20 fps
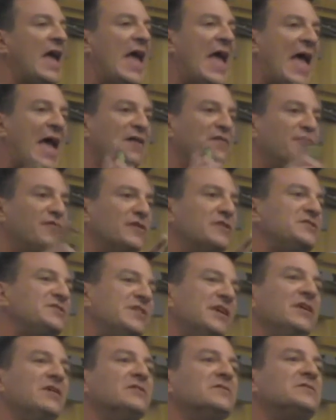Every
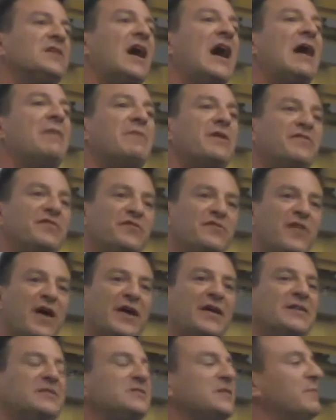single time I've
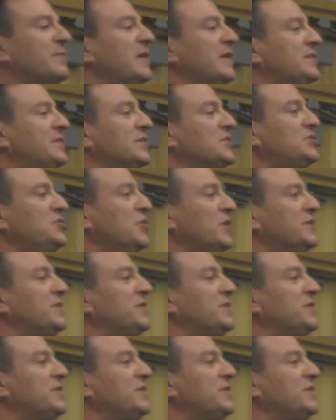invited somebody to do it